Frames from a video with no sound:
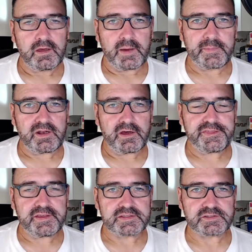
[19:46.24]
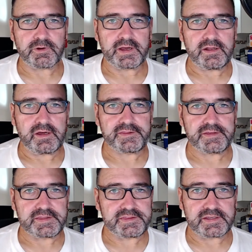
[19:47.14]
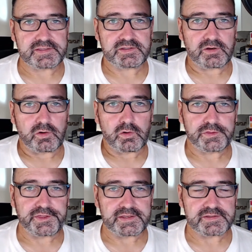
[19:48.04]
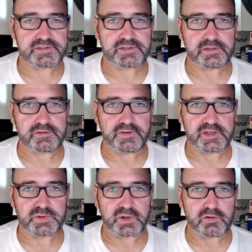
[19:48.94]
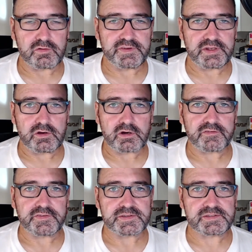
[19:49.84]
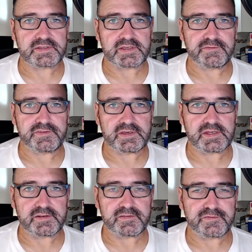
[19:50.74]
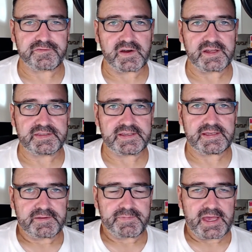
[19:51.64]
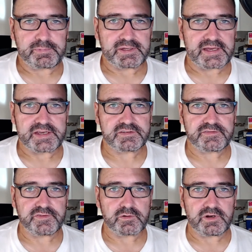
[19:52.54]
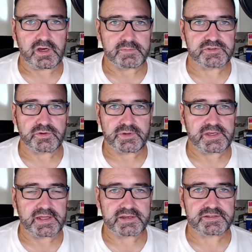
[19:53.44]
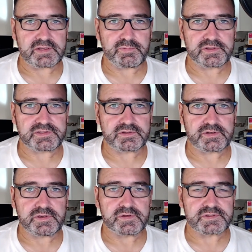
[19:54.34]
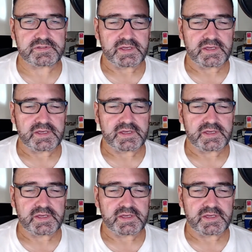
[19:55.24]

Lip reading: I mean, I think it's great. I think it's all things to virtually all videographers. If you can find the application for it, I'm sure you can actually put it to good use.